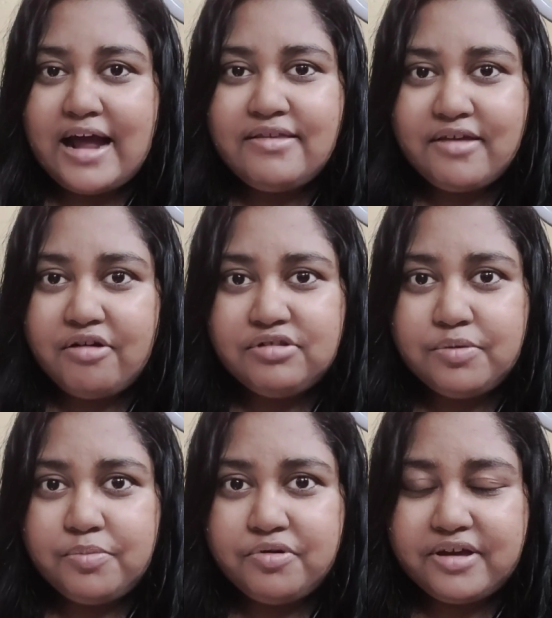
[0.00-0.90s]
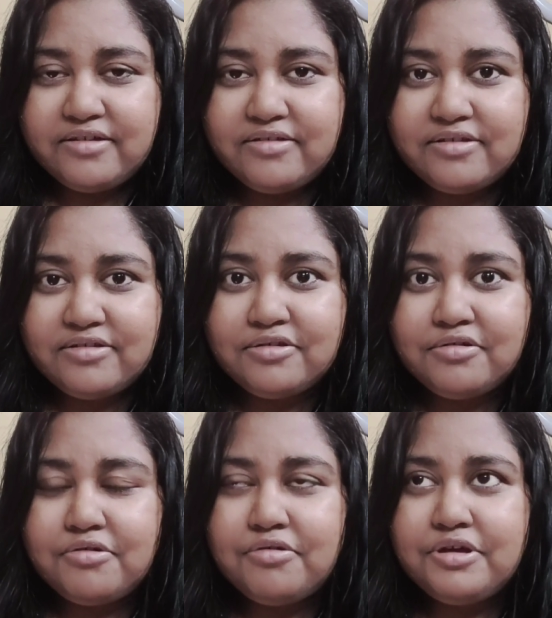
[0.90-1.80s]
that's how the book
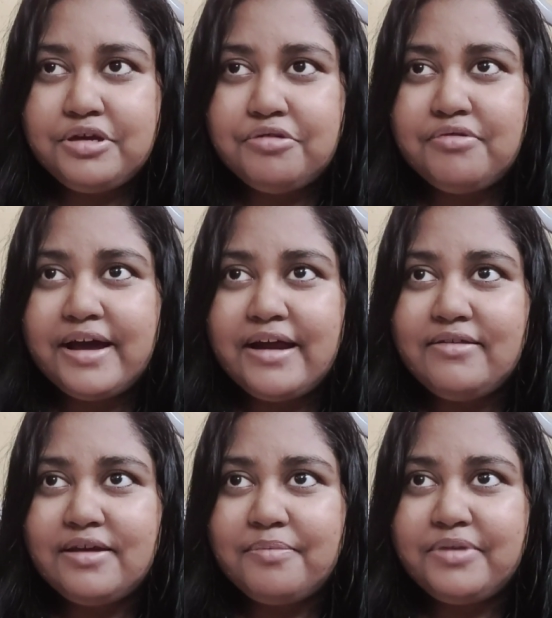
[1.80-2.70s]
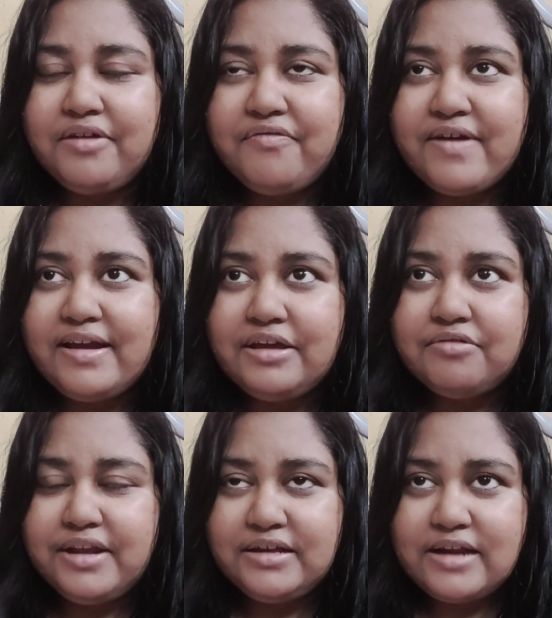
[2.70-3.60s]
is. So you get something
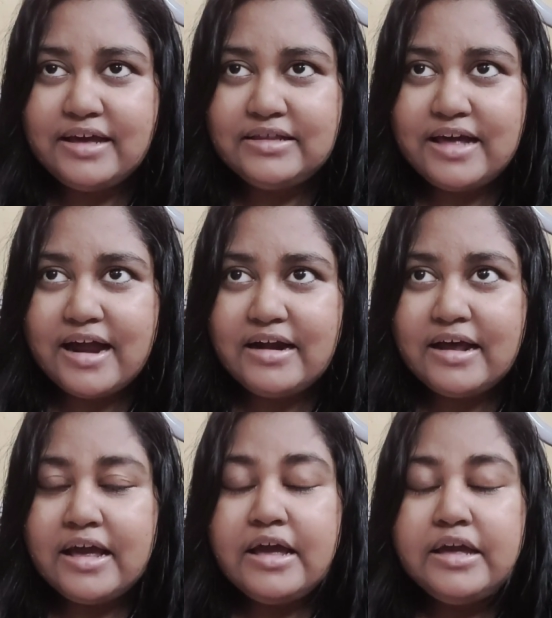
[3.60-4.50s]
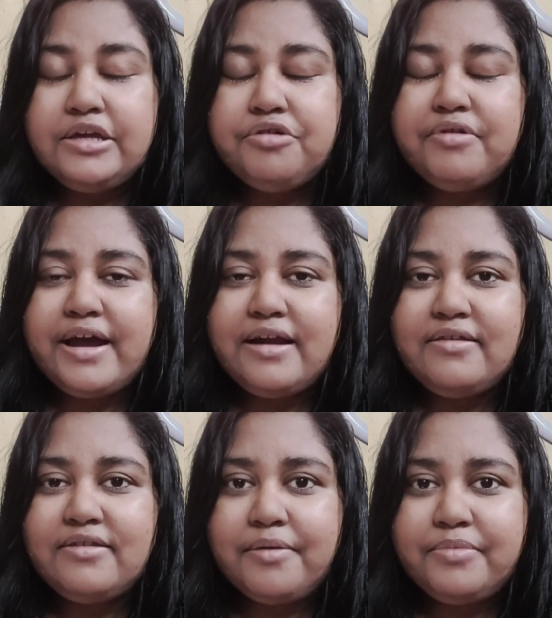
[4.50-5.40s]
very unique like that. You
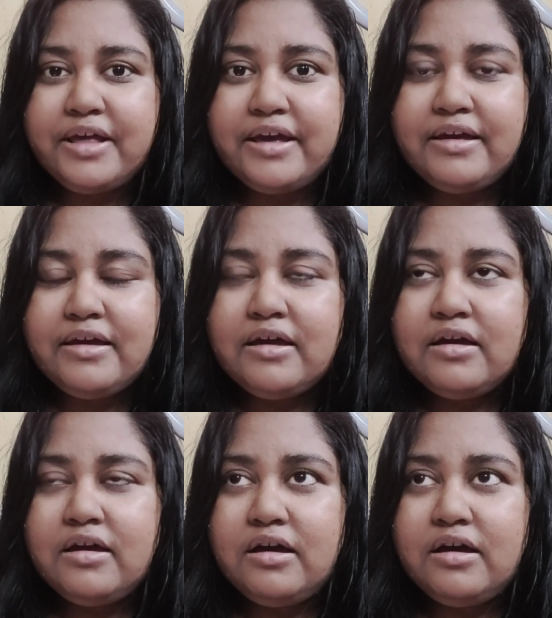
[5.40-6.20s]
get something